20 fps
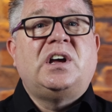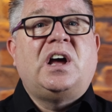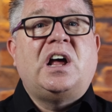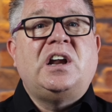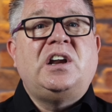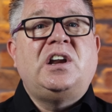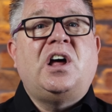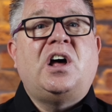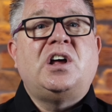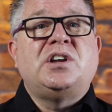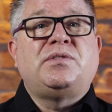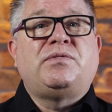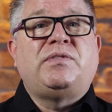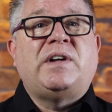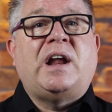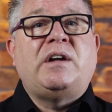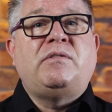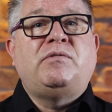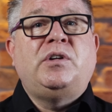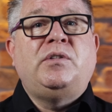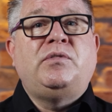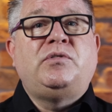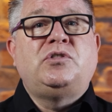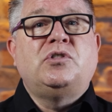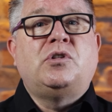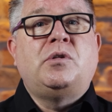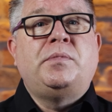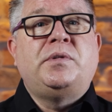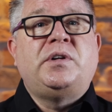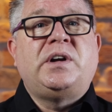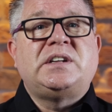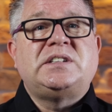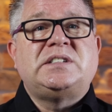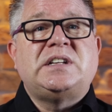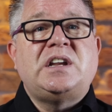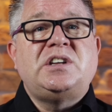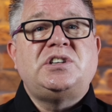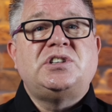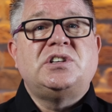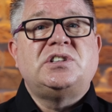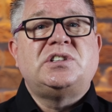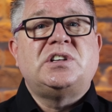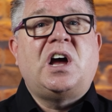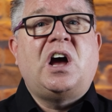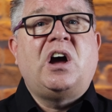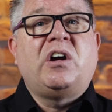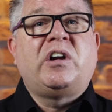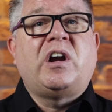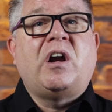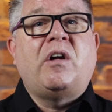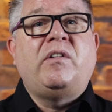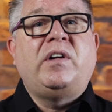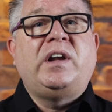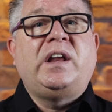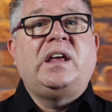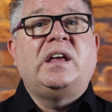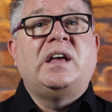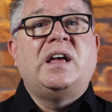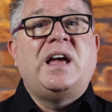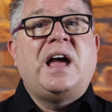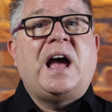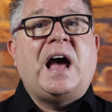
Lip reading: and large flat roof dormer extensions are currently